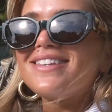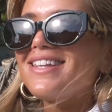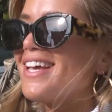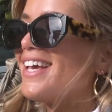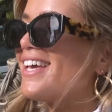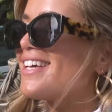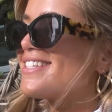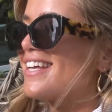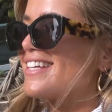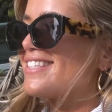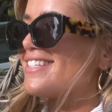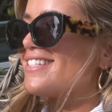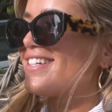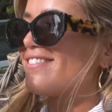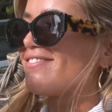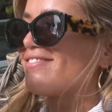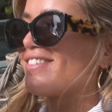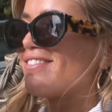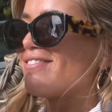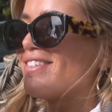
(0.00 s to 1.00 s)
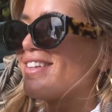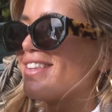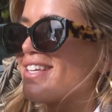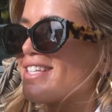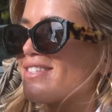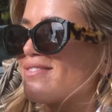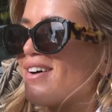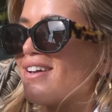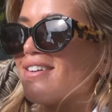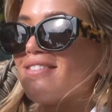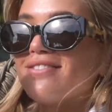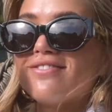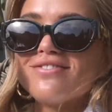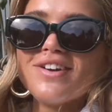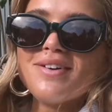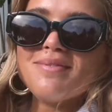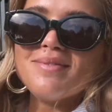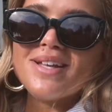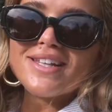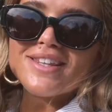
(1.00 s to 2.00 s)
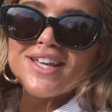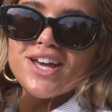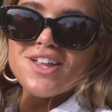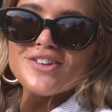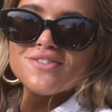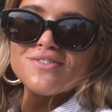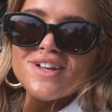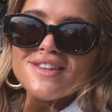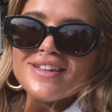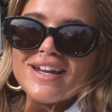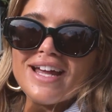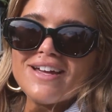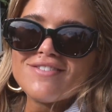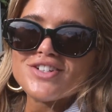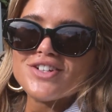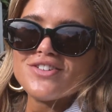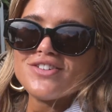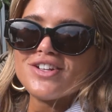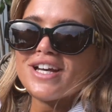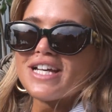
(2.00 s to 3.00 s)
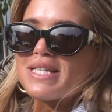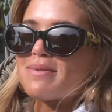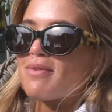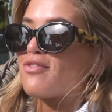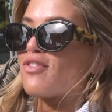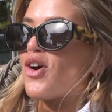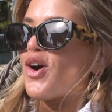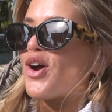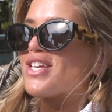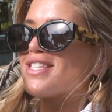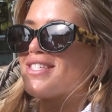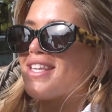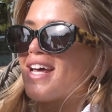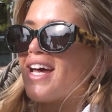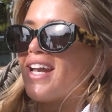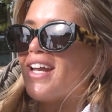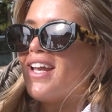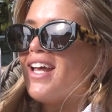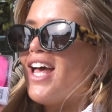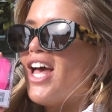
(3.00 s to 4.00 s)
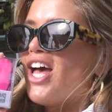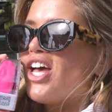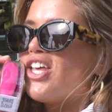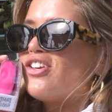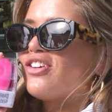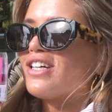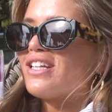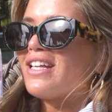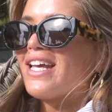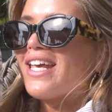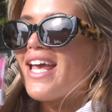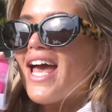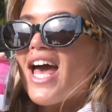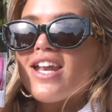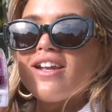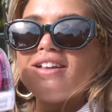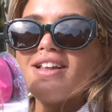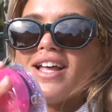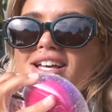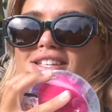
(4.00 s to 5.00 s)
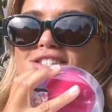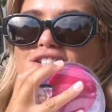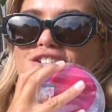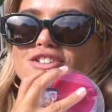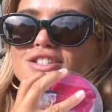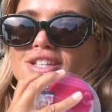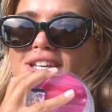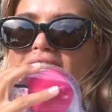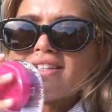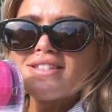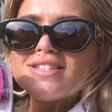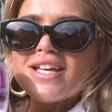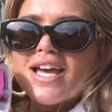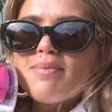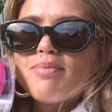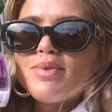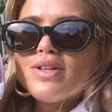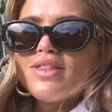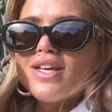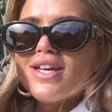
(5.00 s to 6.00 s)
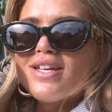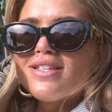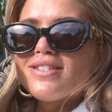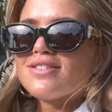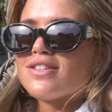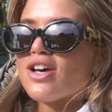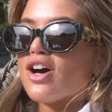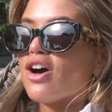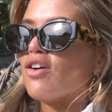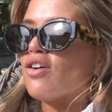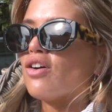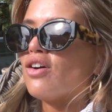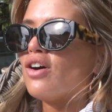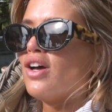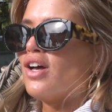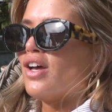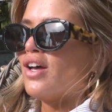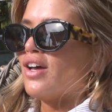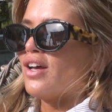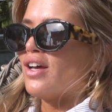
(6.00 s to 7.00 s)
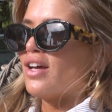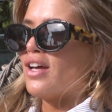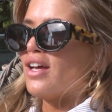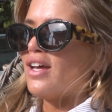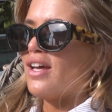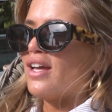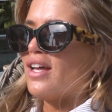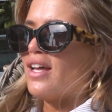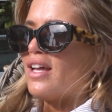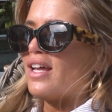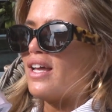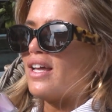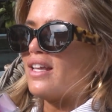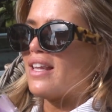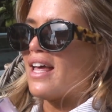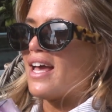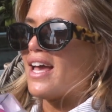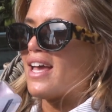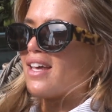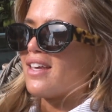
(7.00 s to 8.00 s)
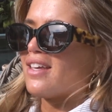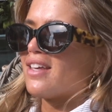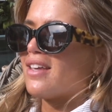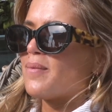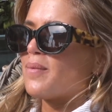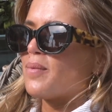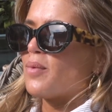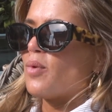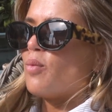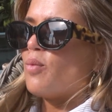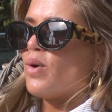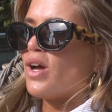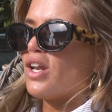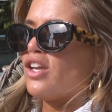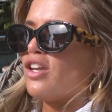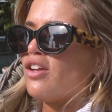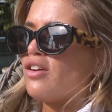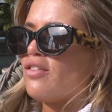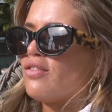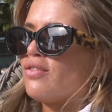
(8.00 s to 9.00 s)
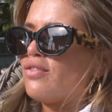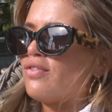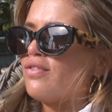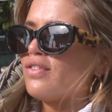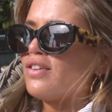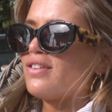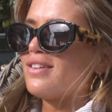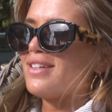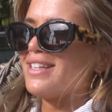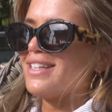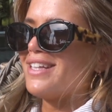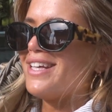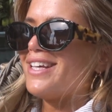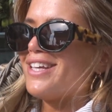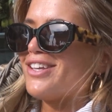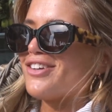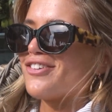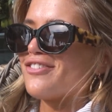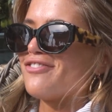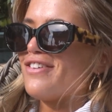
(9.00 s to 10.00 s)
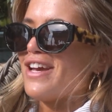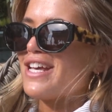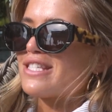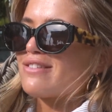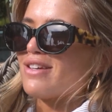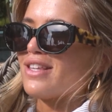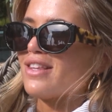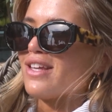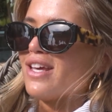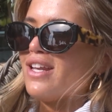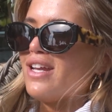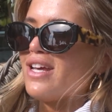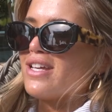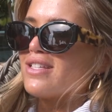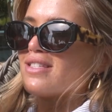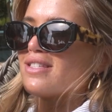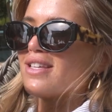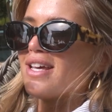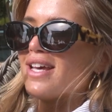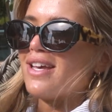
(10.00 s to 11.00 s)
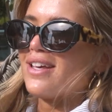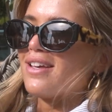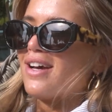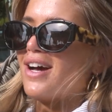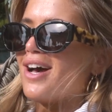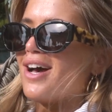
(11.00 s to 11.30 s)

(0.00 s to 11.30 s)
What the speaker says: thing is, that's different with this one from like the other one that I've showed you guys before, is that you can like analyze your skin type with this. So it like, when you clean your face with it, it's like